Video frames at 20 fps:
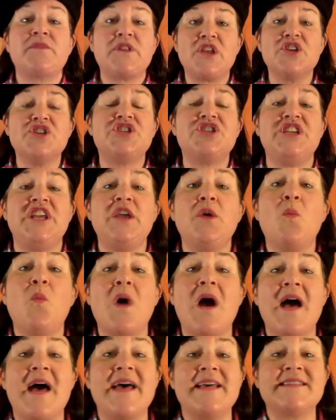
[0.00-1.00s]
She
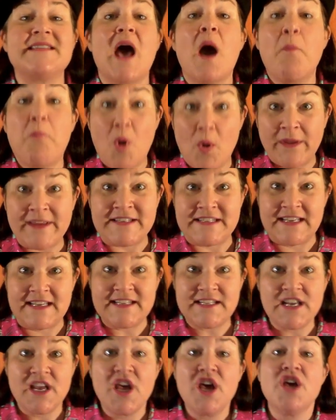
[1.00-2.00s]
was
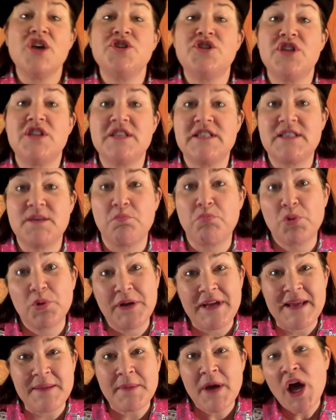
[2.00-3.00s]
appointed to the
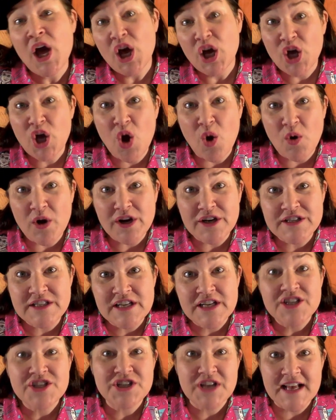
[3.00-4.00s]
Supreme Court
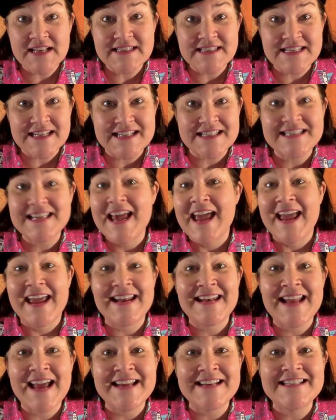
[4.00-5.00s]
Justice
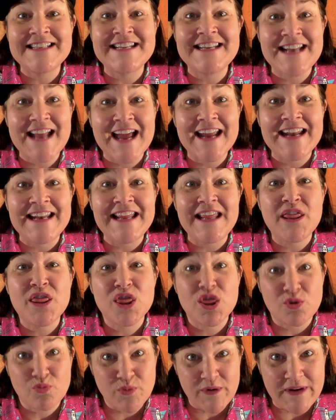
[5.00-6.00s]
in
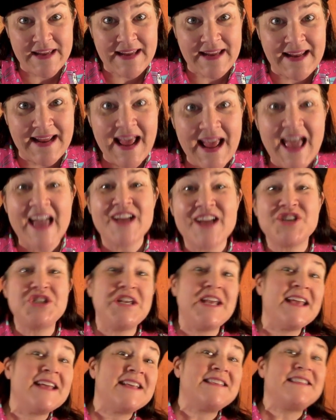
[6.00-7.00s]
1993, and
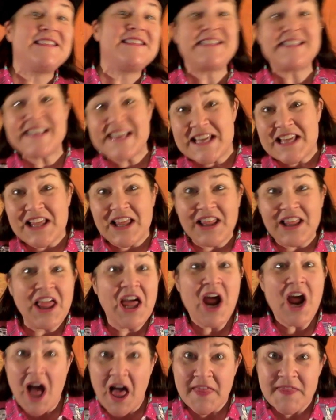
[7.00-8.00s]
she is still
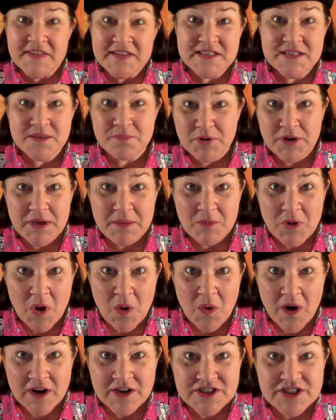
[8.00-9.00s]
on the Supreme
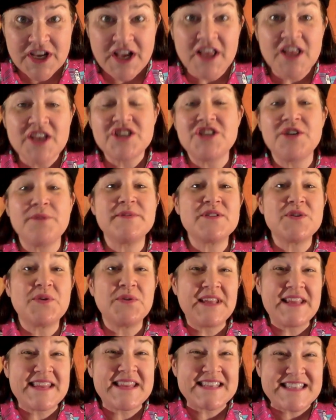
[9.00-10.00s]
Court. She was
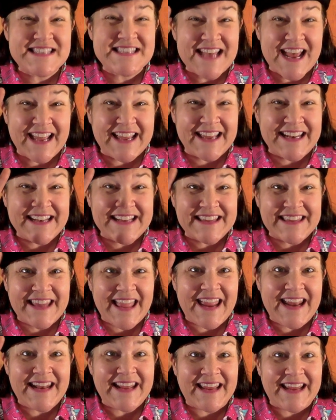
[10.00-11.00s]
only the second
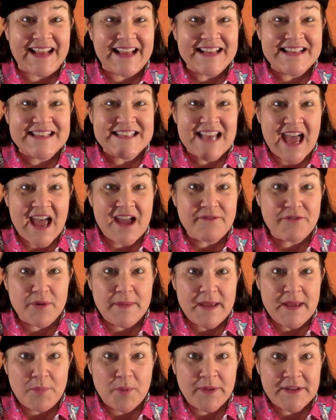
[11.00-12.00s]
lady to ever
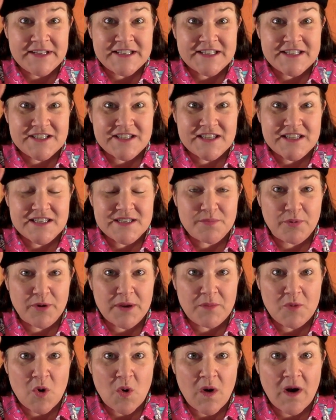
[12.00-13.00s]
be appointed to the
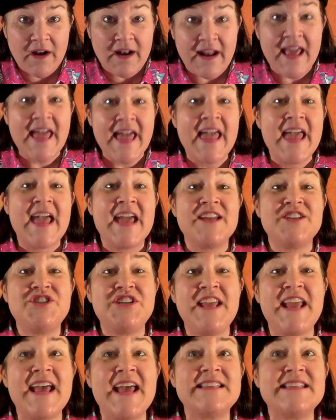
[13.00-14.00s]
Supreme Court, and
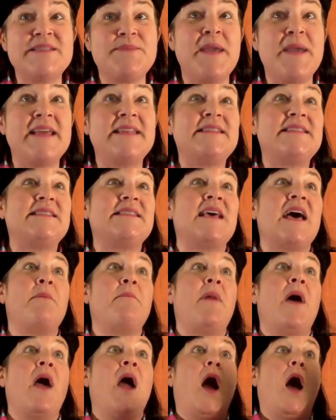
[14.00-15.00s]
she has made
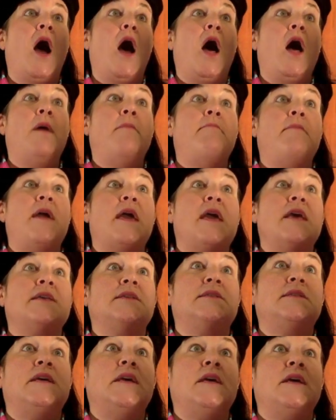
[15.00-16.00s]
some
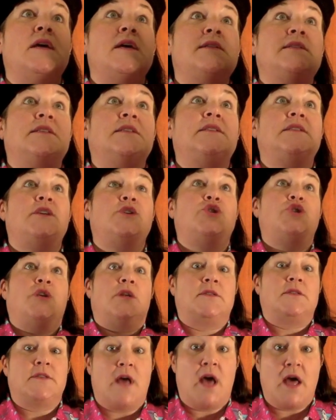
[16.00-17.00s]
amazing
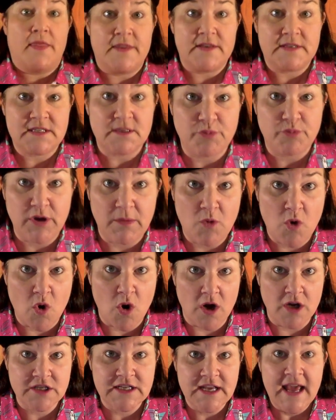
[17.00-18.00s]
decisions on the Supreme
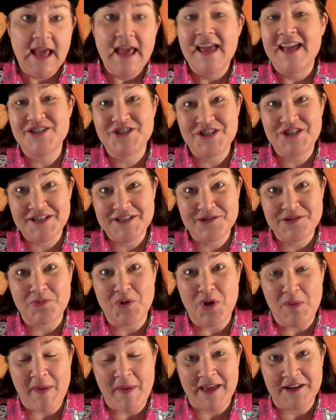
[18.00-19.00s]
Court, and she is a
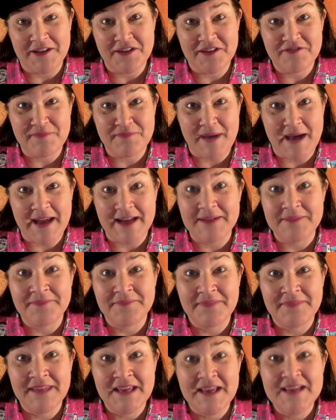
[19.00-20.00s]
role model of mine.
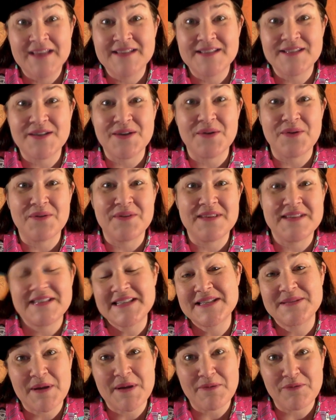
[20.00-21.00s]
So, this
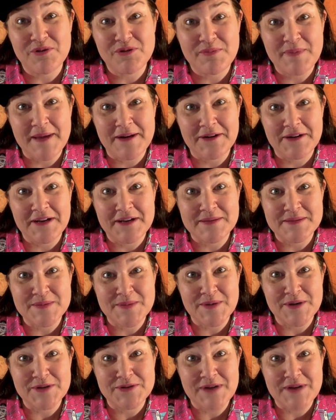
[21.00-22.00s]
is my Ruth Bader
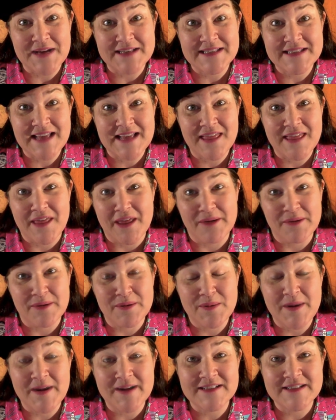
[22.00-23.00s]
Ginsburg dress. I thought I would
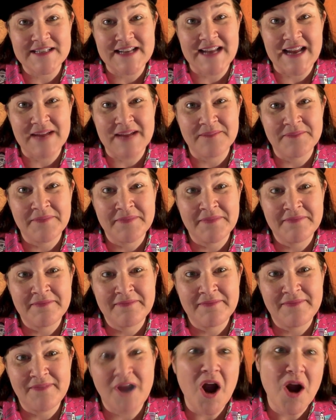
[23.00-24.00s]
wear it today.
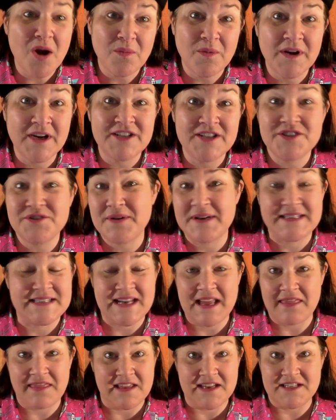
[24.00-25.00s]
The art we're going to do has
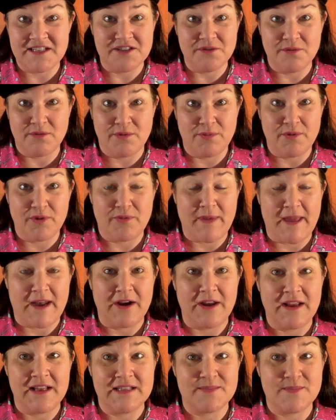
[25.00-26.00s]
nothing to do with Ruth Bader
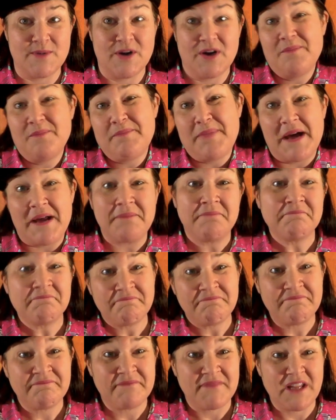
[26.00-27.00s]
Ginsburg, but
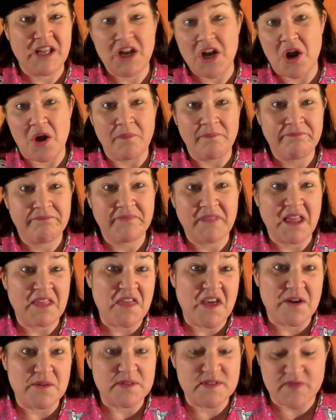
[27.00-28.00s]
you know, I
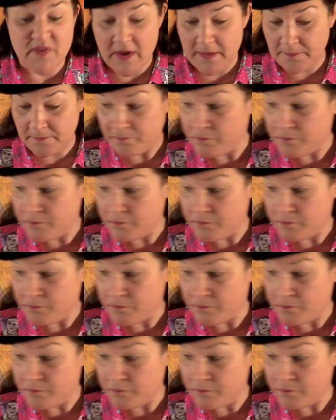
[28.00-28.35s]
thought it was fun.